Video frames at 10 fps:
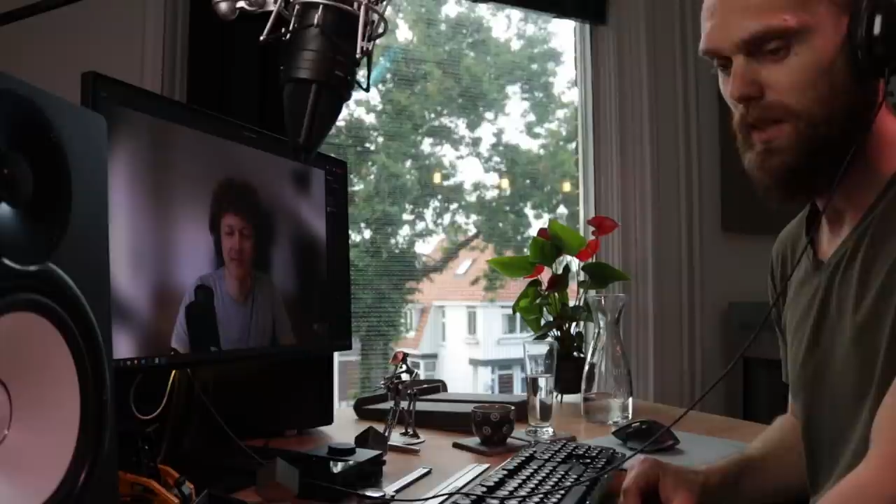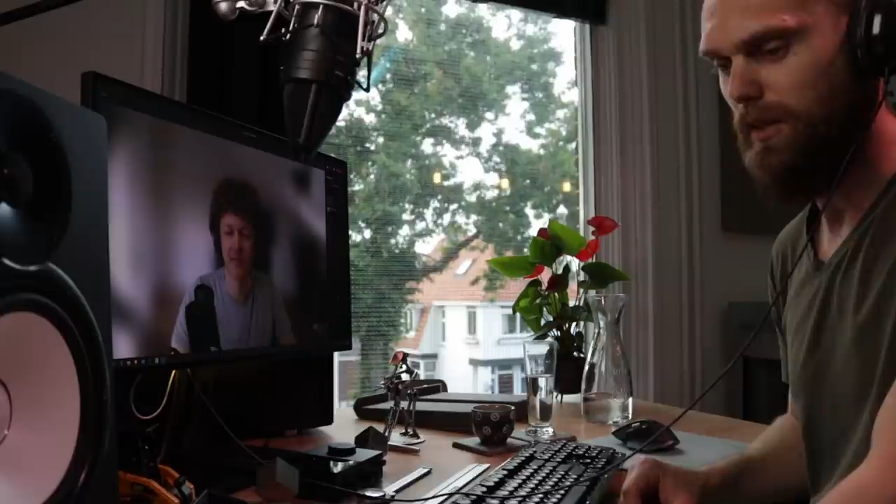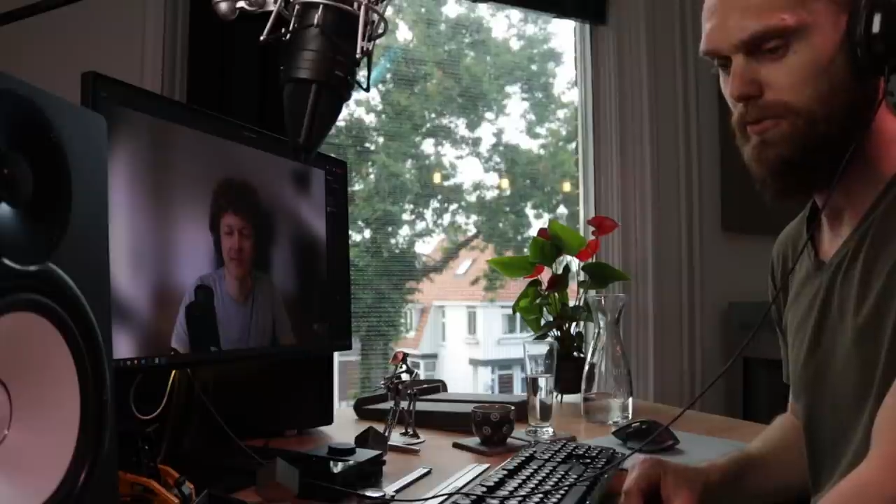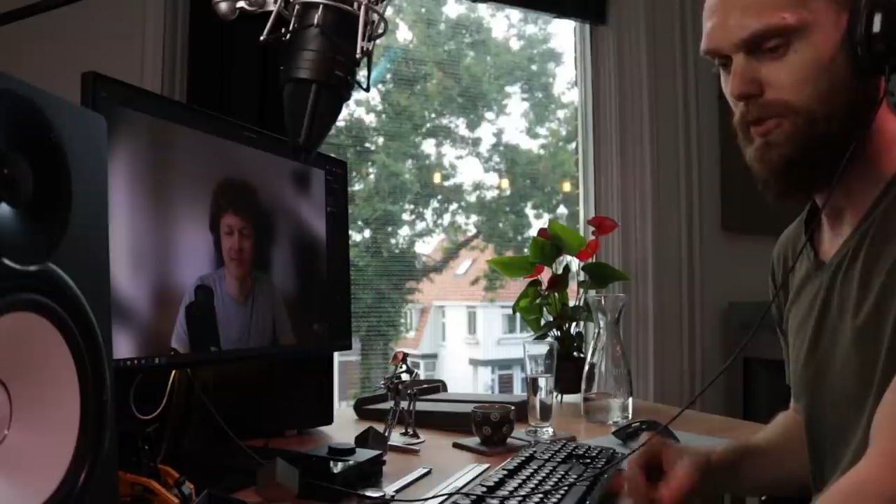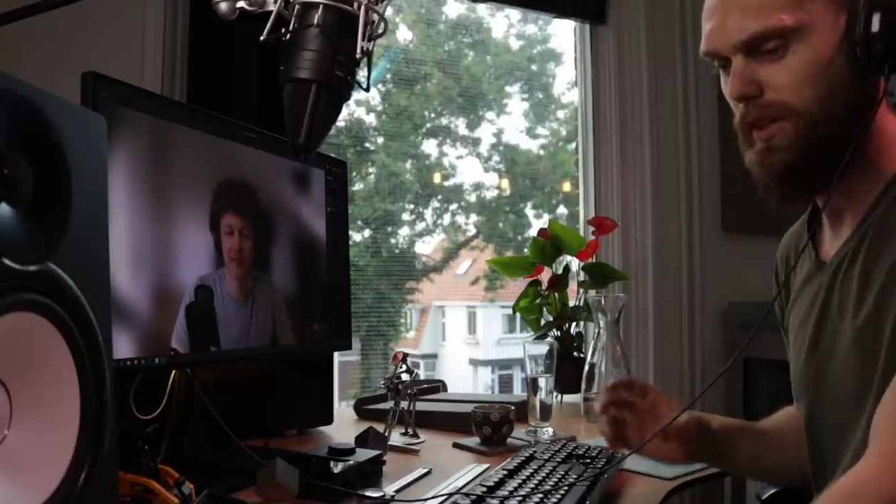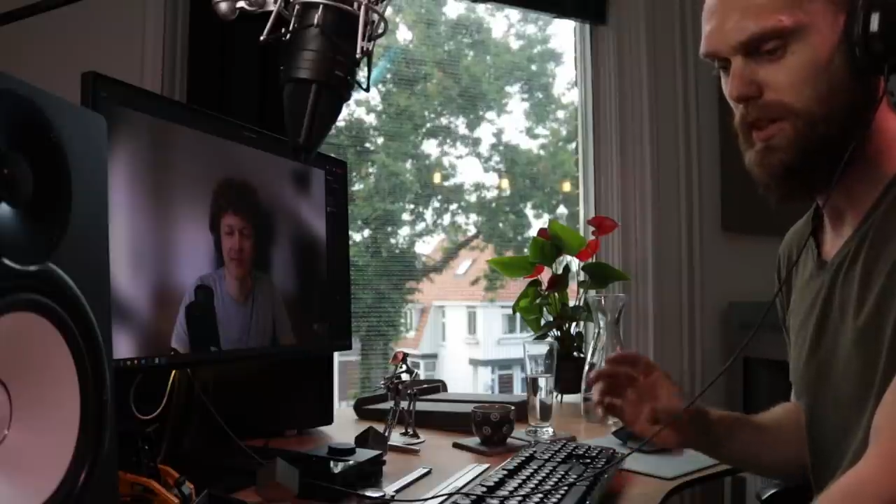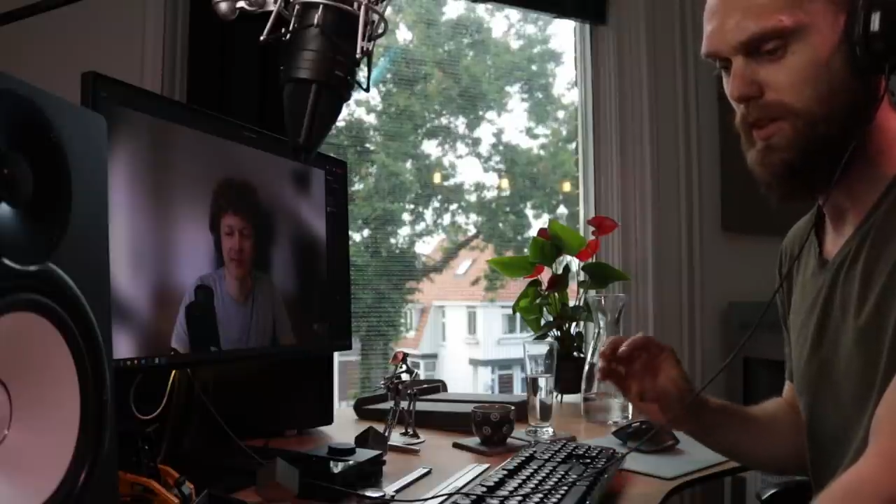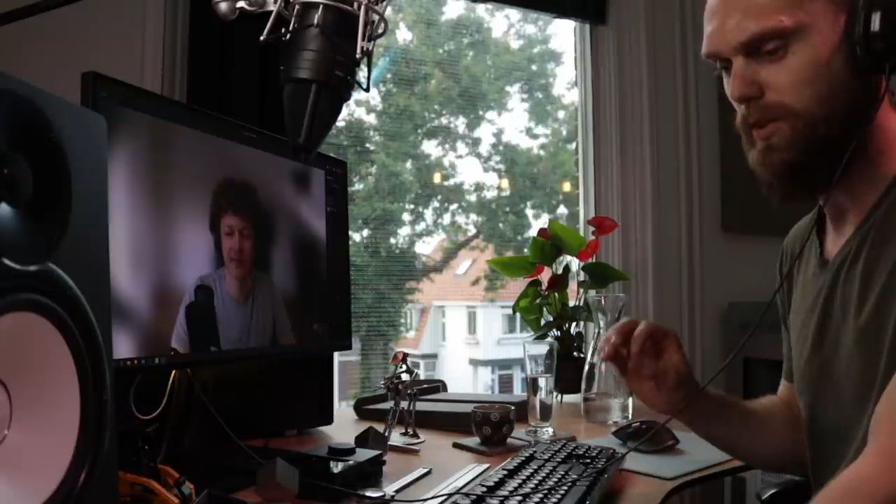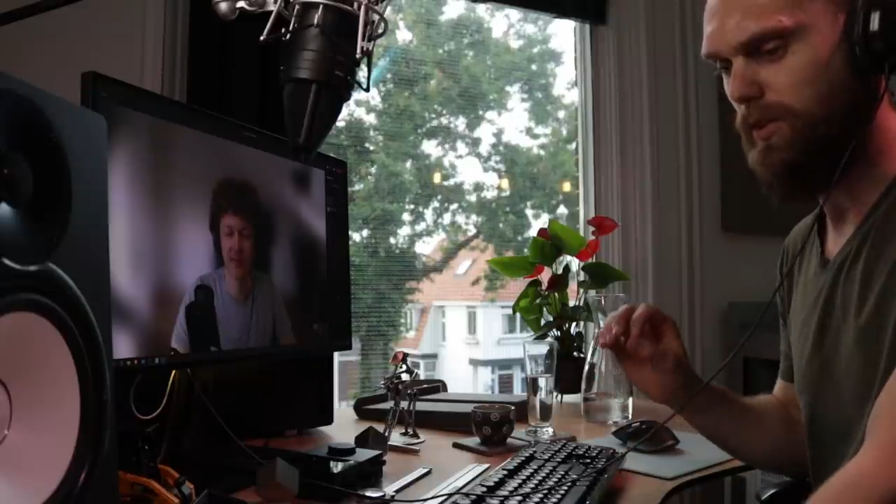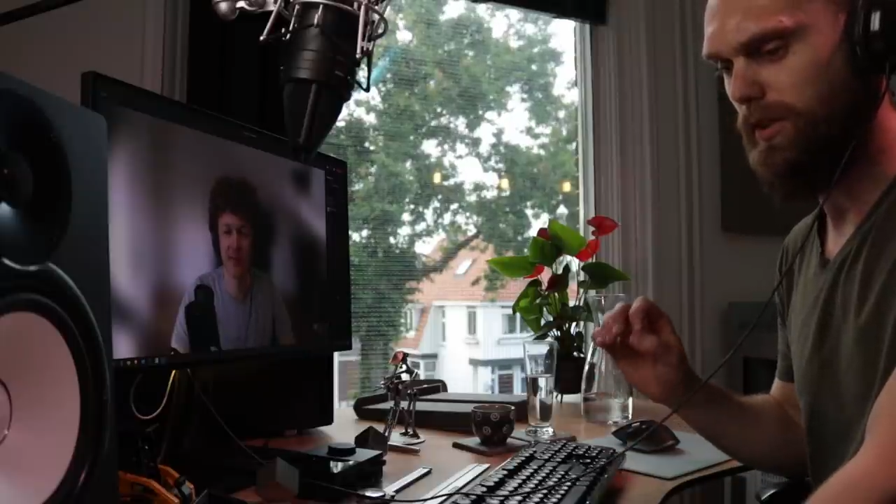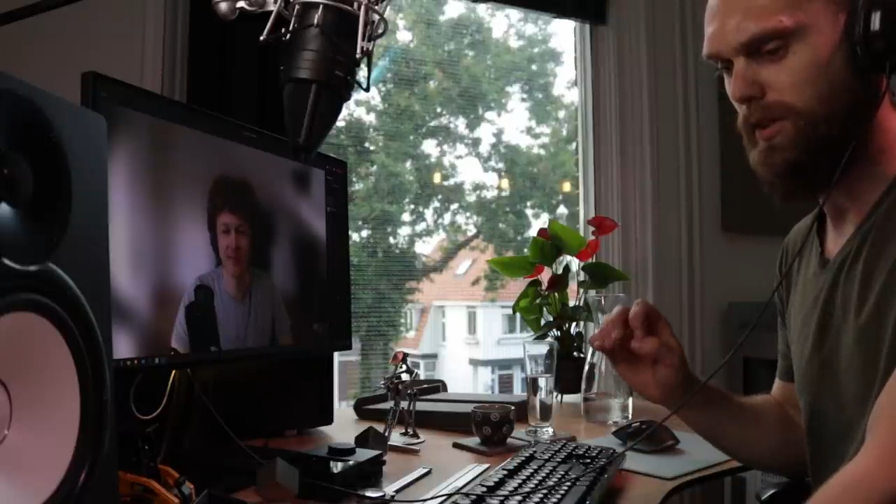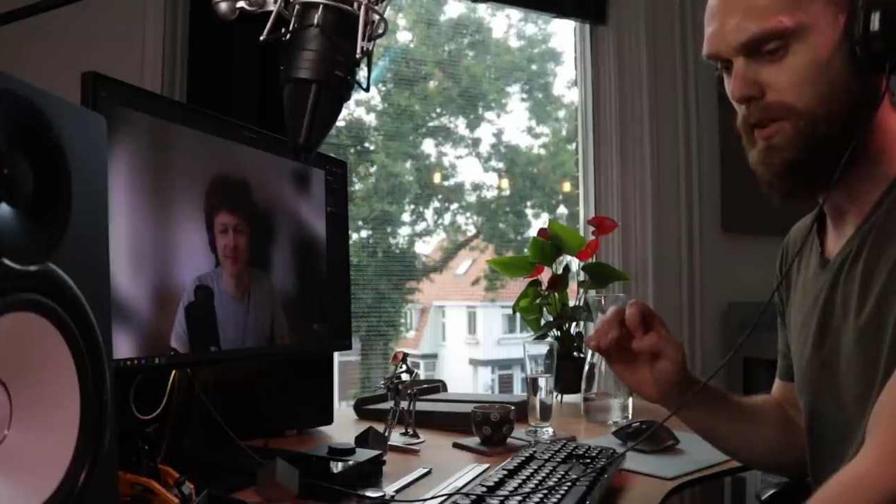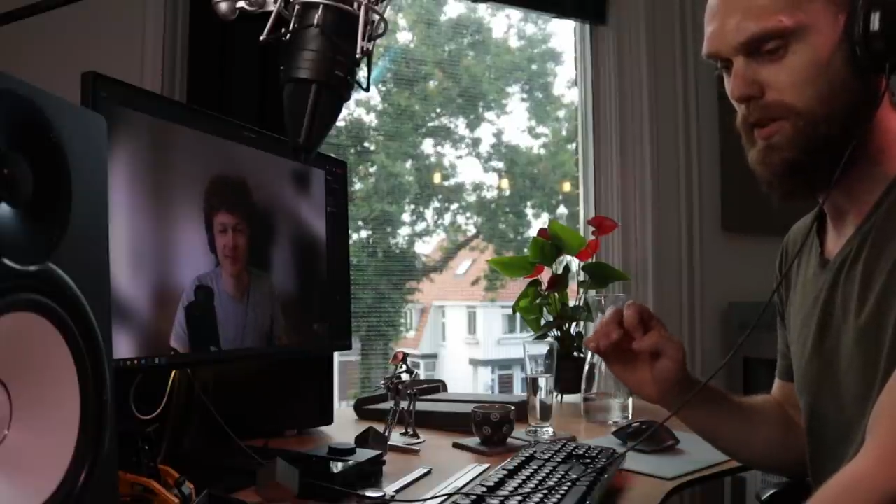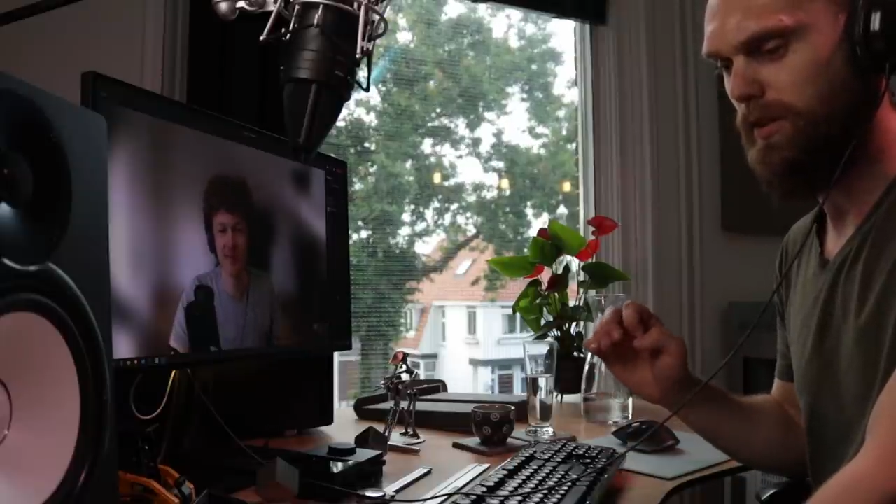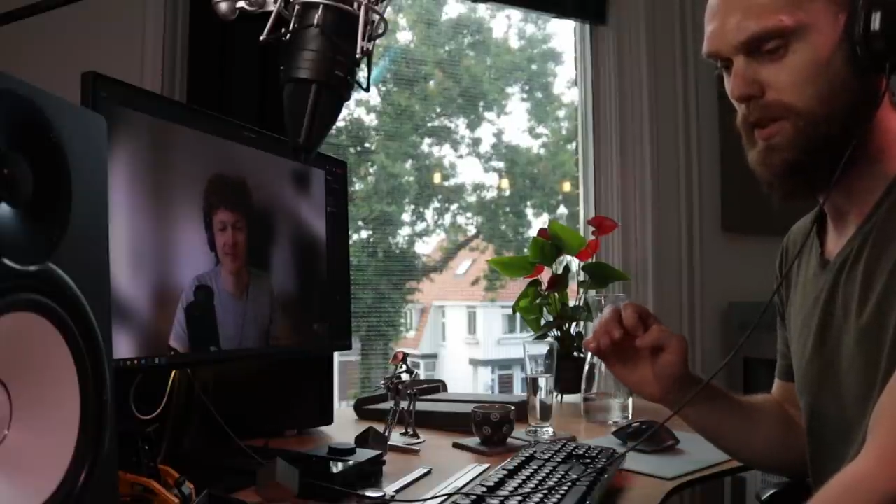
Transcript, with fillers: And I've already ordered